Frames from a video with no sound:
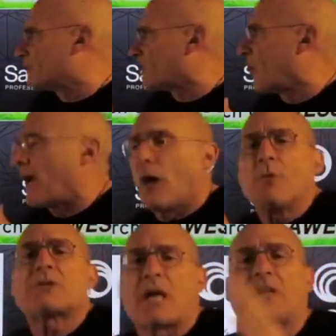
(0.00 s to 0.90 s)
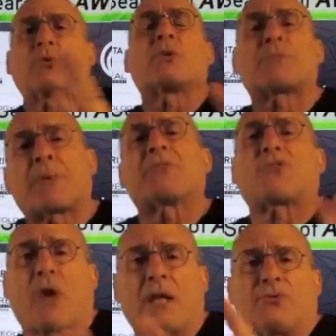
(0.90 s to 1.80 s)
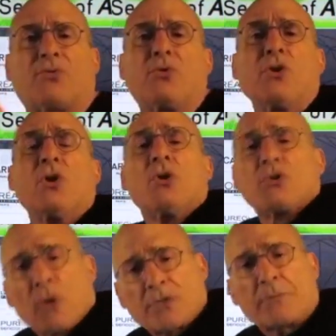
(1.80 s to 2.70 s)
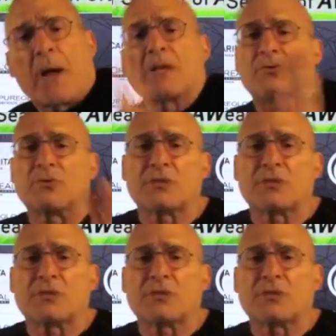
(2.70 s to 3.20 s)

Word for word: So I always like to express gratitude to our sponsors.